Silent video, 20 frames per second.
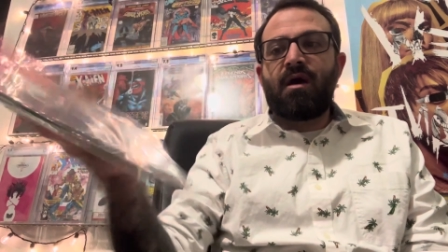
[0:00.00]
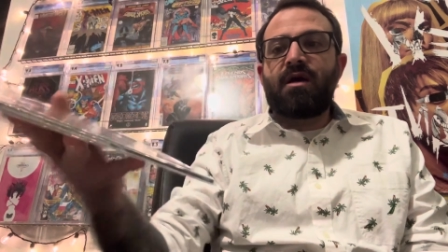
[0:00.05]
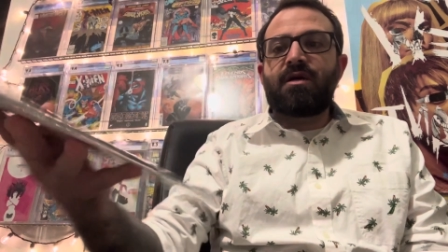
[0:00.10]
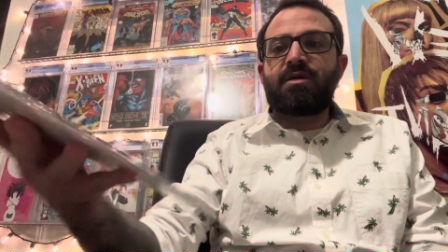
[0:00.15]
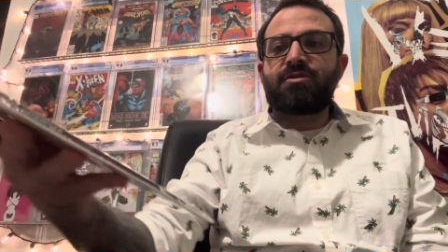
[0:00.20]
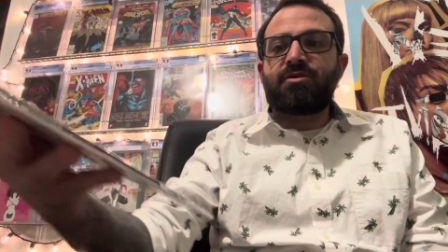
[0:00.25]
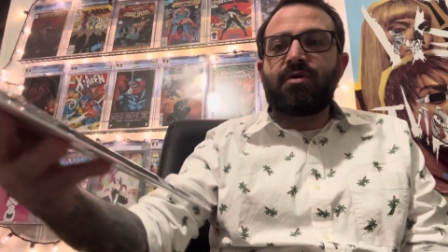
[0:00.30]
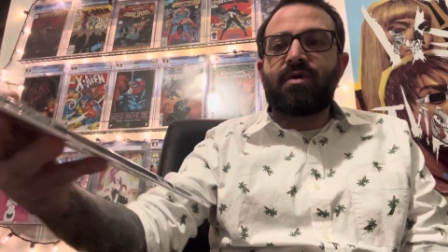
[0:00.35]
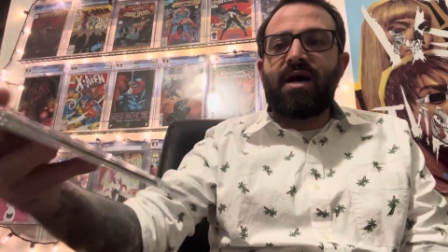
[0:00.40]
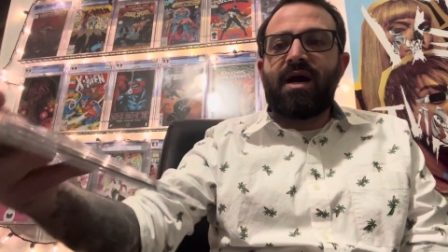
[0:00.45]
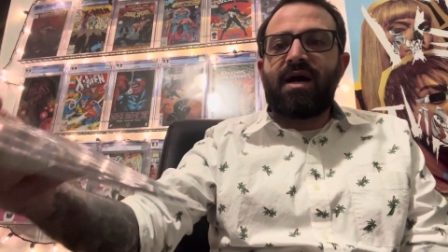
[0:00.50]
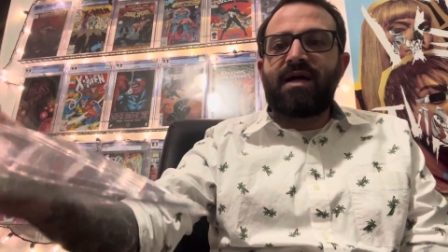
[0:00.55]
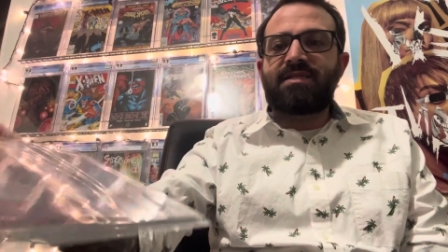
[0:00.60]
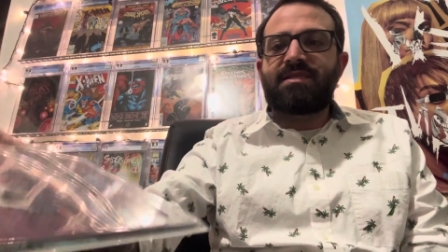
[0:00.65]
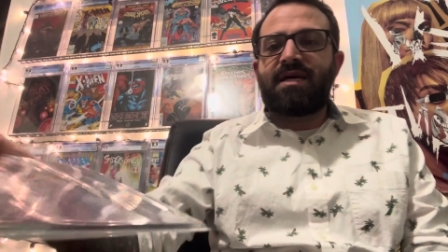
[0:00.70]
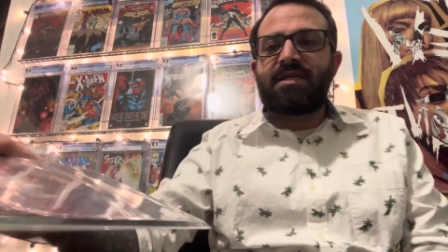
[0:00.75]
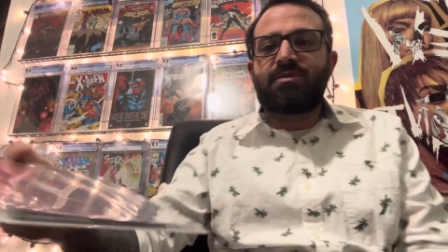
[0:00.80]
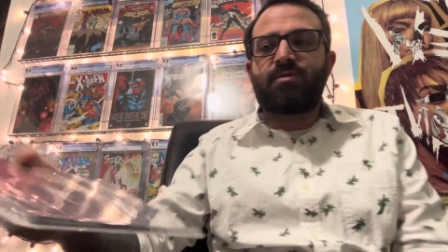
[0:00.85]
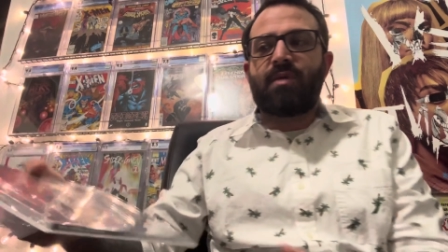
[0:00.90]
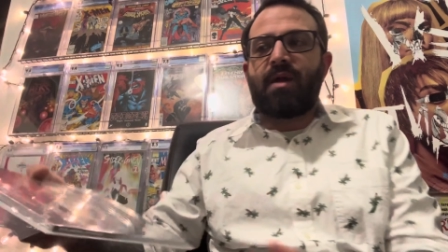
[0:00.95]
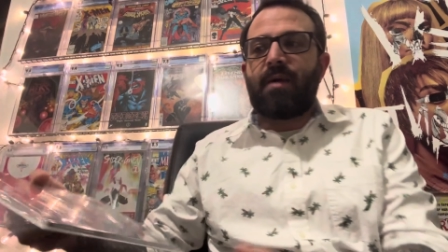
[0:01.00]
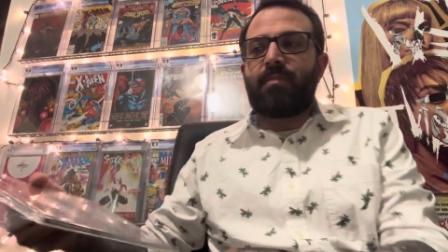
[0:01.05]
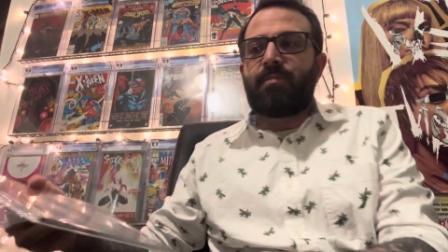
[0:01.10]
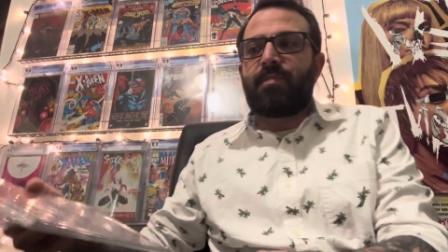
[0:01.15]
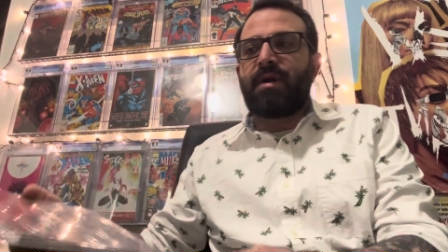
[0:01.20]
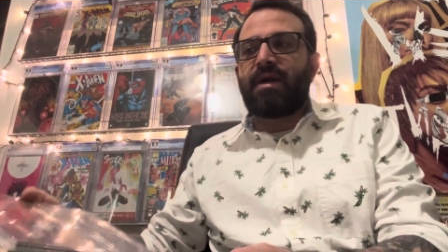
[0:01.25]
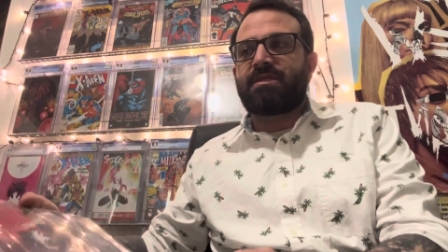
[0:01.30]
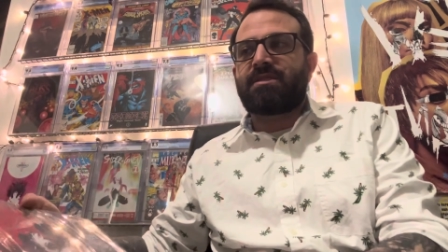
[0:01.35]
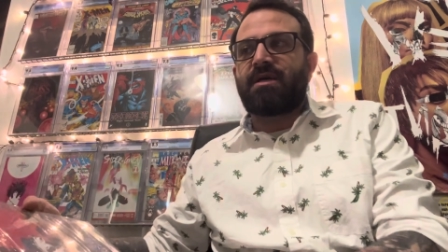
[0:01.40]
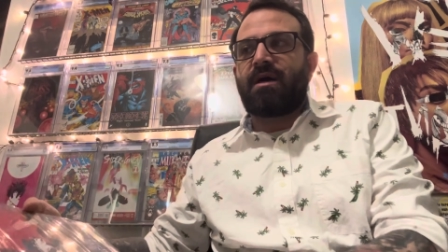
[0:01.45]
So guys, that's what I
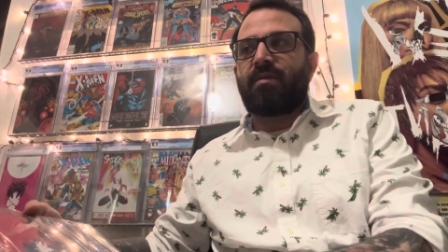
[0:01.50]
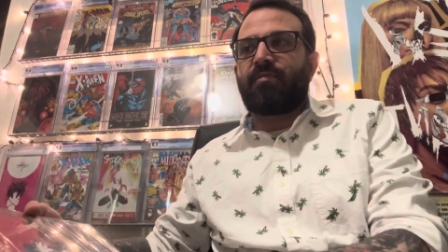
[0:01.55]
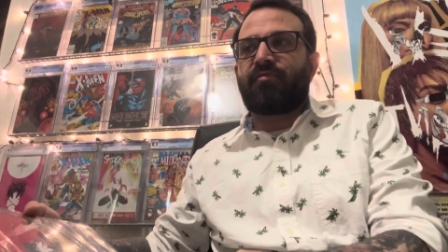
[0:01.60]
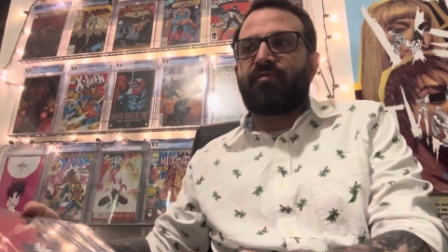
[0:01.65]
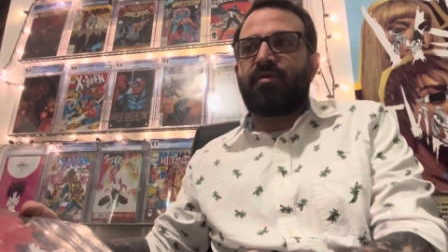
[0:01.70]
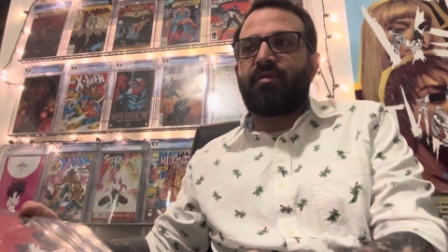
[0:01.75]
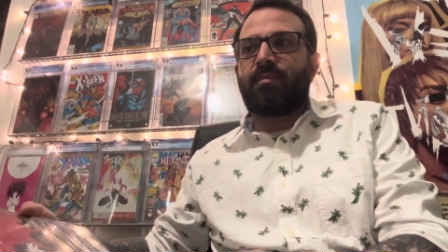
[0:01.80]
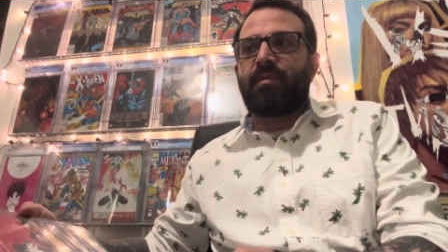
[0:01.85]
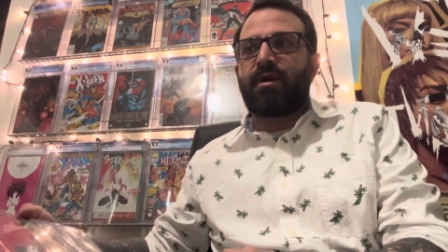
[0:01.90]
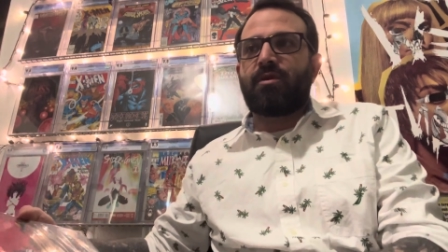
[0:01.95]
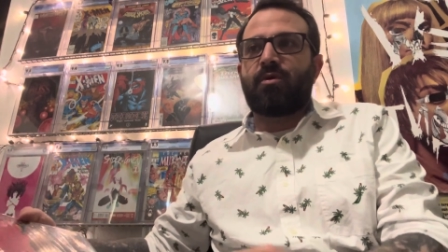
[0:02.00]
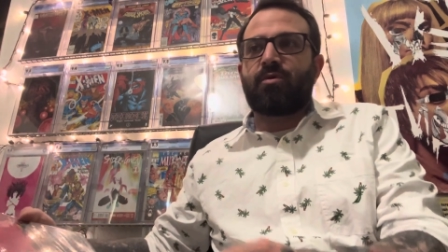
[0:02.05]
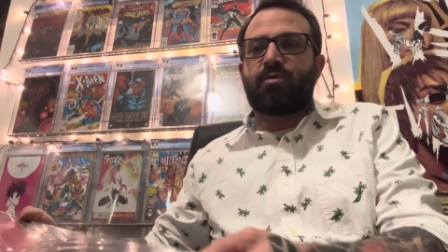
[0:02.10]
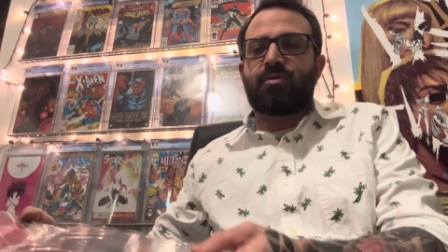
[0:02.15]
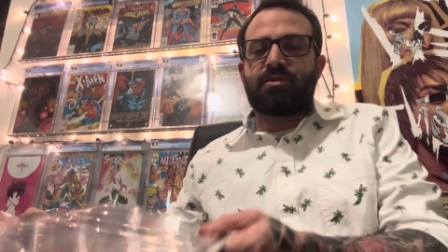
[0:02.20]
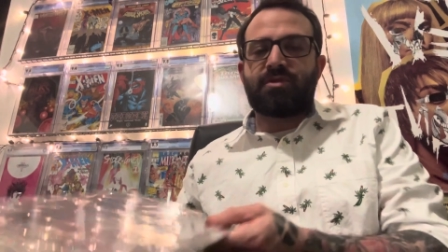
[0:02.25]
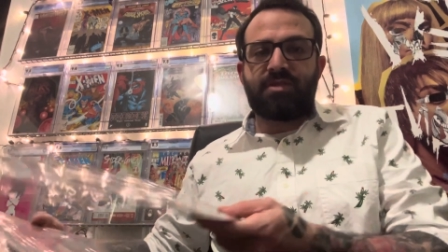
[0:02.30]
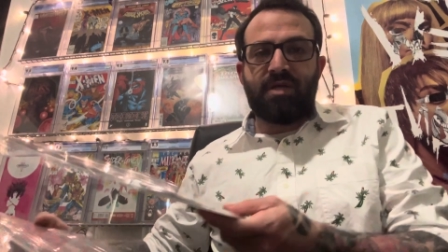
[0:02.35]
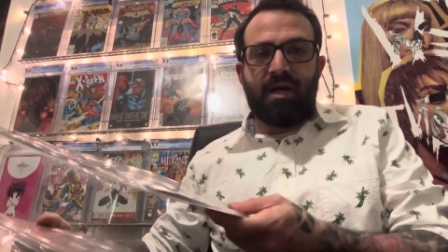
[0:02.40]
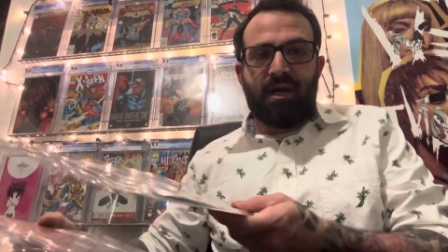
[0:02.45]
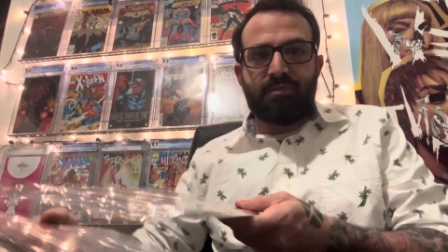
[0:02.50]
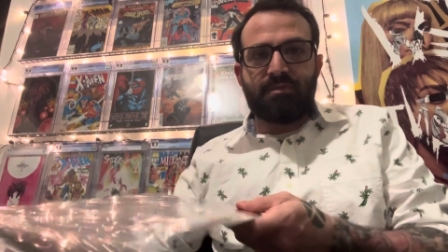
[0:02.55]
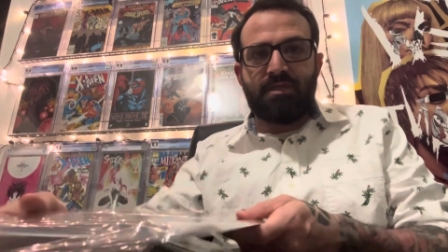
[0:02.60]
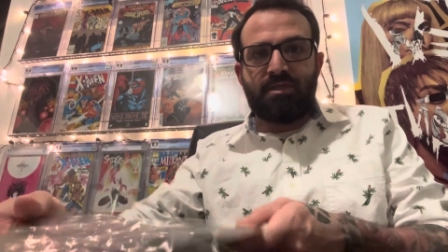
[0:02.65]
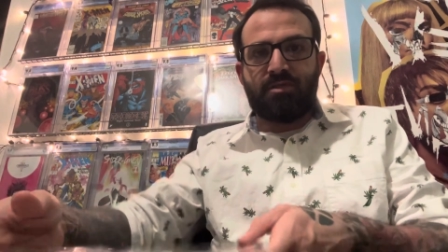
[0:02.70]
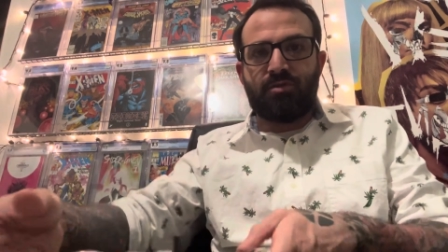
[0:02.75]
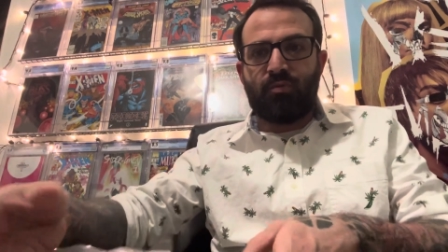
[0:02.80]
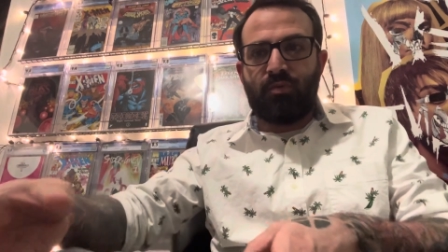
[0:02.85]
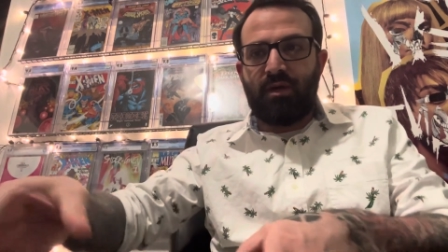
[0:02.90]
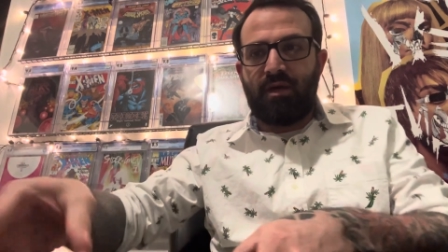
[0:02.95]
picked up from my local shops
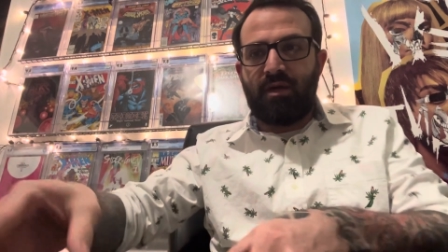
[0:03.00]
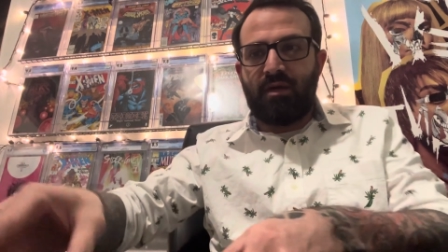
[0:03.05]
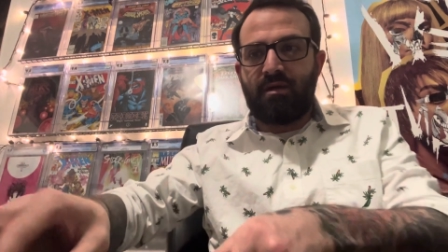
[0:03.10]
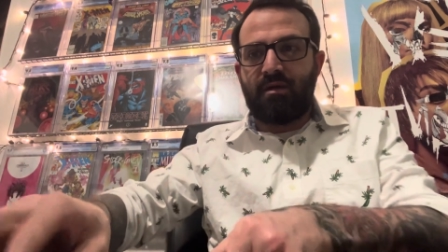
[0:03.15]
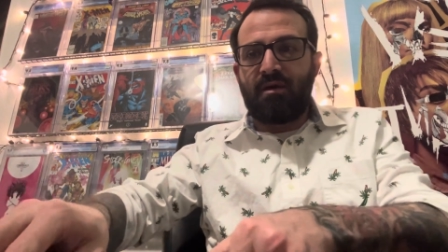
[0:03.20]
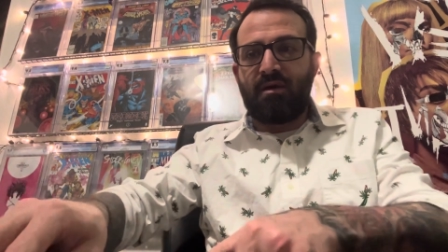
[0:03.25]
this week.